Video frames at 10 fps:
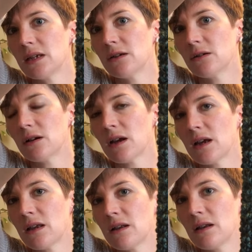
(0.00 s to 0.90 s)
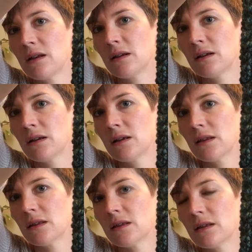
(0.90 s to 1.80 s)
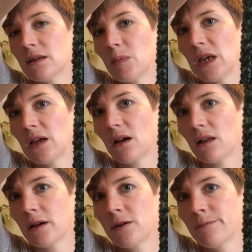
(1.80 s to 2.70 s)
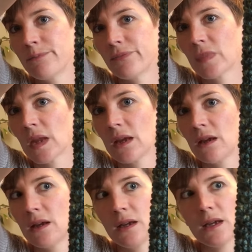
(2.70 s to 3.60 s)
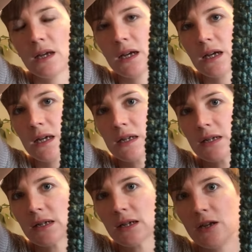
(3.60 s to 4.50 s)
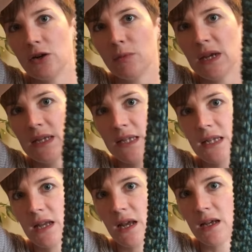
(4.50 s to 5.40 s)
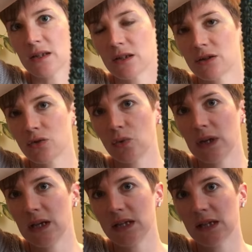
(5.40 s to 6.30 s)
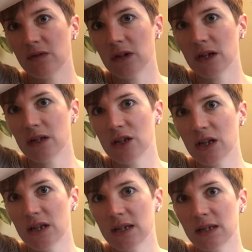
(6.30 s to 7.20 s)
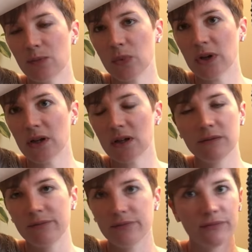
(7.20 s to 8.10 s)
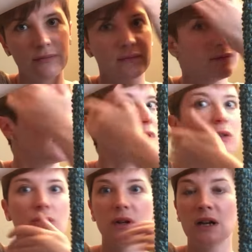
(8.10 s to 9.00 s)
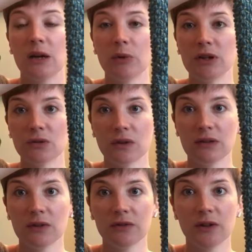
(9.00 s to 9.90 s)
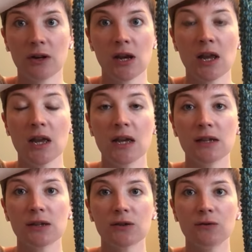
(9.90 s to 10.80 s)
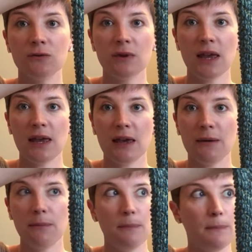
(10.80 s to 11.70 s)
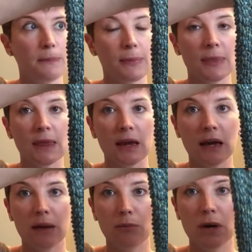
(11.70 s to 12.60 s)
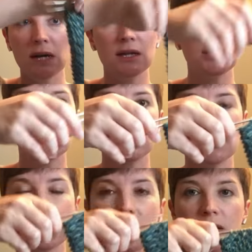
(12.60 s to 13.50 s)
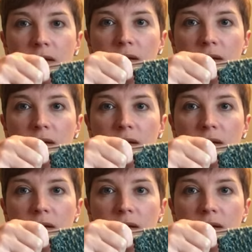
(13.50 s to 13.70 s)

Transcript: here in the main colour, and you're meant to knit 27 inches, but it's not going to happen. I don't have enough yarn, so I might just